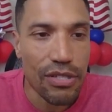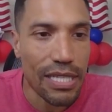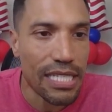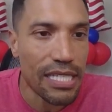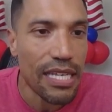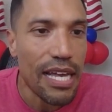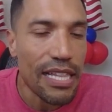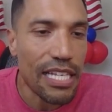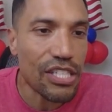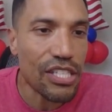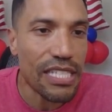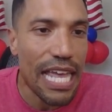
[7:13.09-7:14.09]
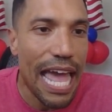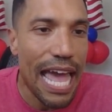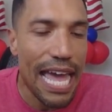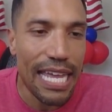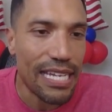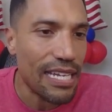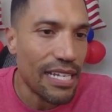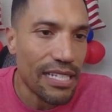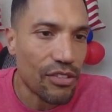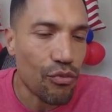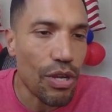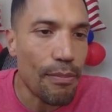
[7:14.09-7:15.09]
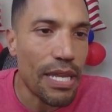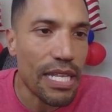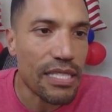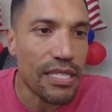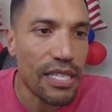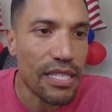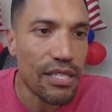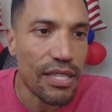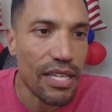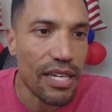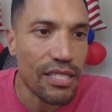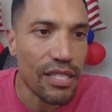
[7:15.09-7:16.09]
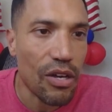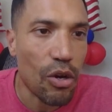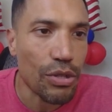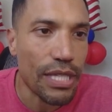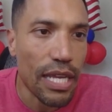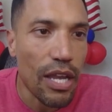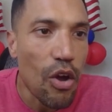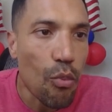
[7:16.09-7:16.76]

So let's let's just add three minutes to, to the to the whole thing.